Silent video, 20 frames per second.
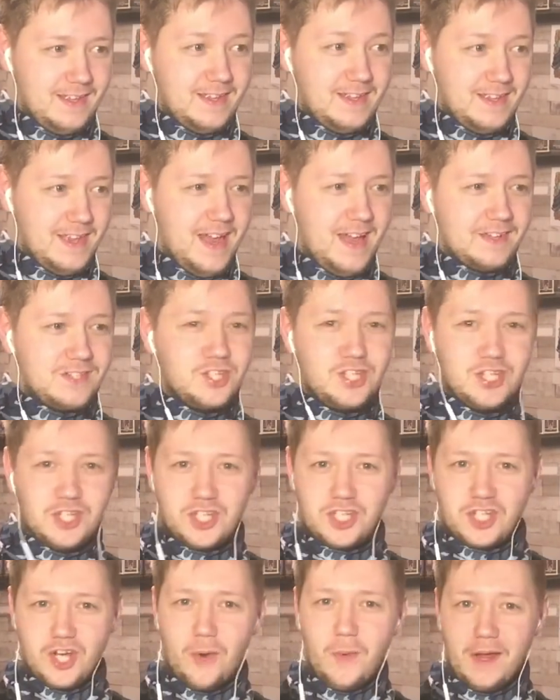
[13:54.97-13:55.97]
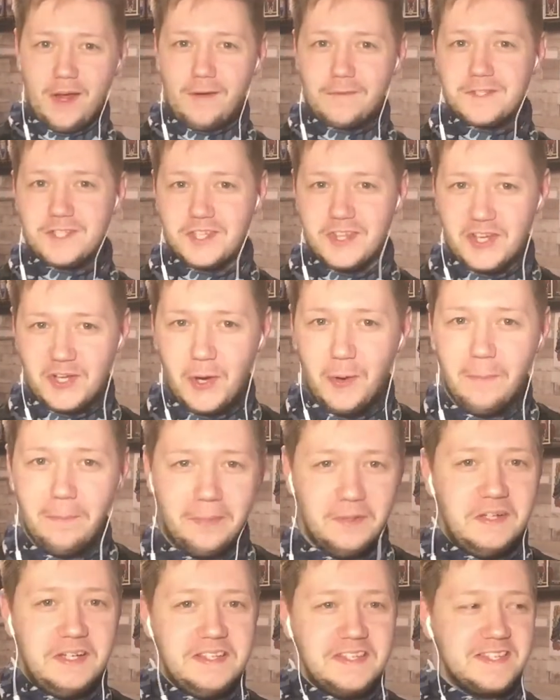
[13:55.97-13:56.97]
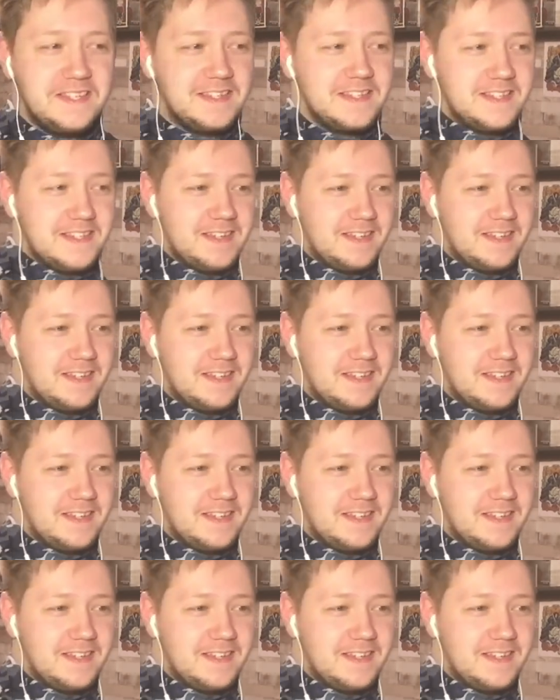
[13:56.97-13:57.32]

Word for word: Yeah, she's showing off to the companies.